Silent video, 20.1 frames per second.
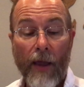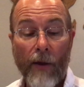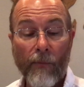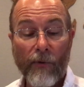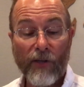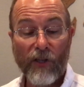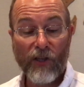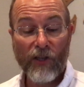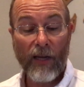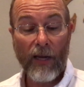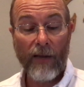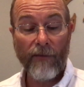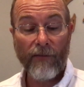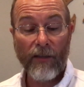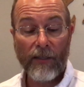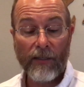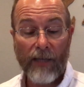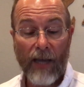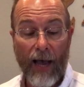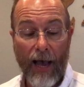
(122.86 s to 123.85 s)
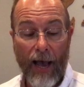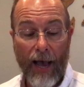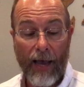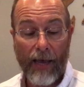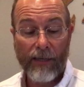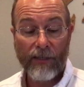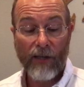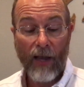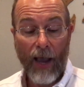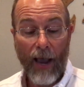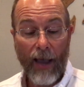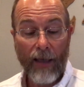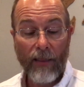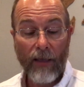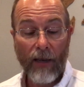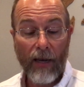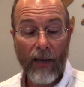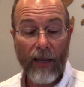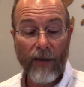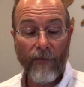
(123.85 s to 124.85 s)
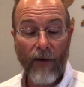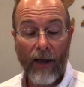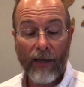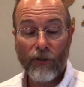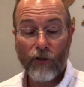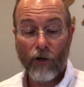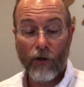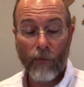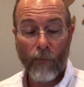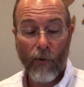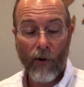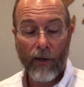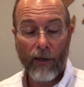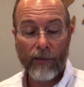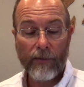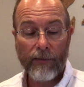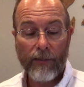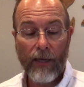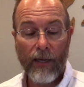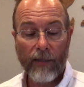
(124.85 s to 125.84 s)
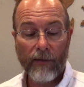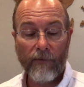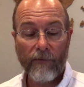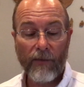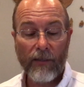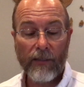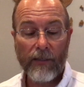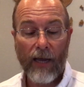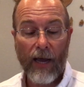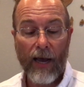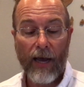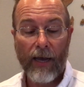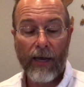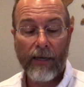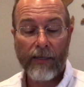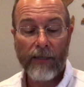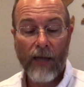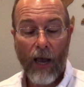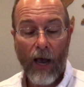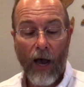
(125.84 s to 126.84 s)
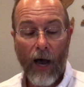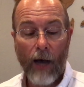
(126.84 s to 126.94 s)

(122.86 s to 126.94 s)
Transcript: they receive the tithes, and the Levites are to bring a tenth of the tithes